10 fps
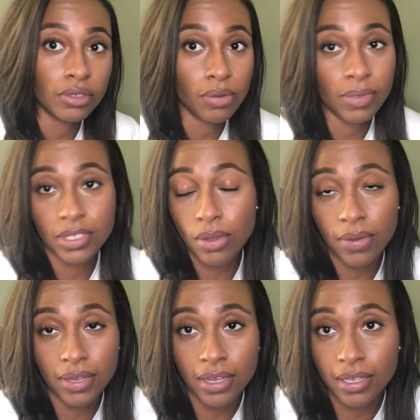know what's
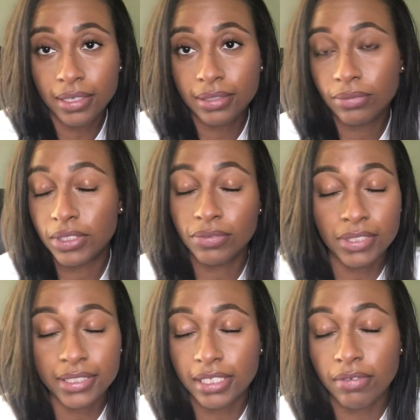going on with real
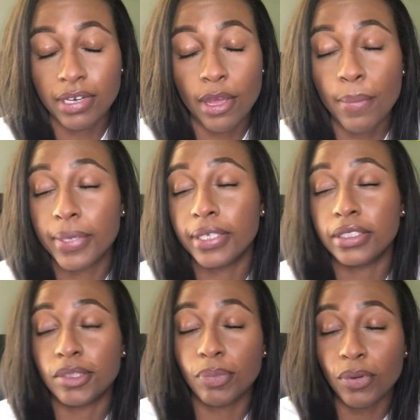estate right now, but it
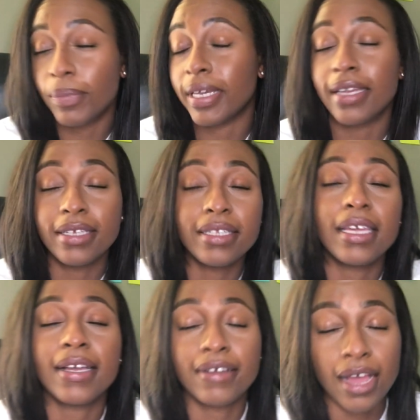is booming. I get
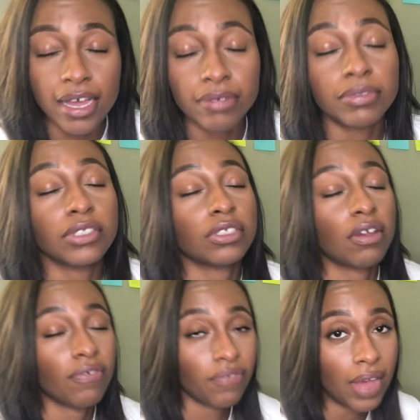like an average
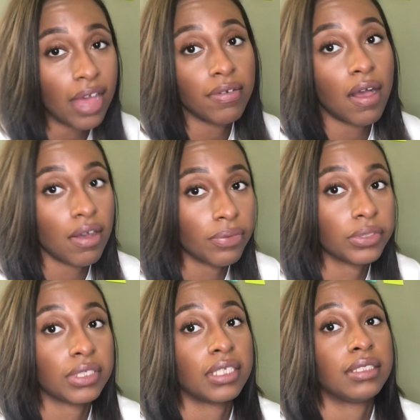of 5
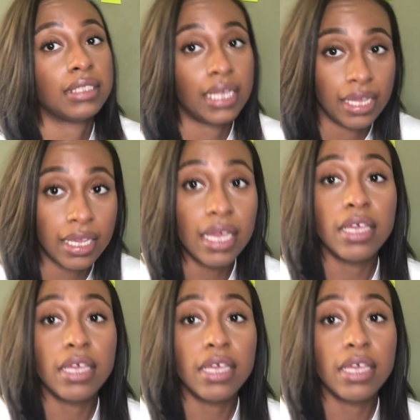offers a day.